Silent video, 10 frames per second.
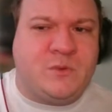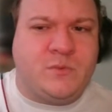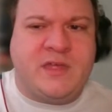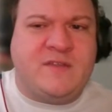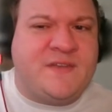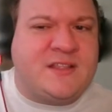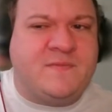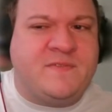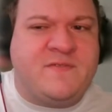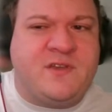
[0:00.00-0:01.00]
Were they the
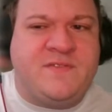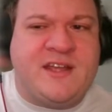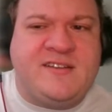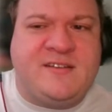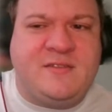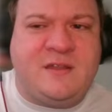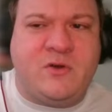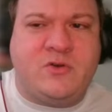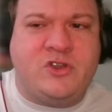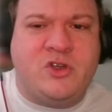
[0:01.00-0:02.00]
victims of an invasion,
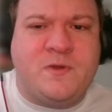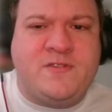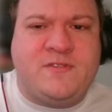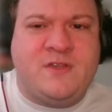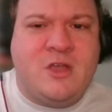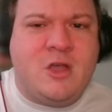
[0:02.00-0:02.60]
their own hubris,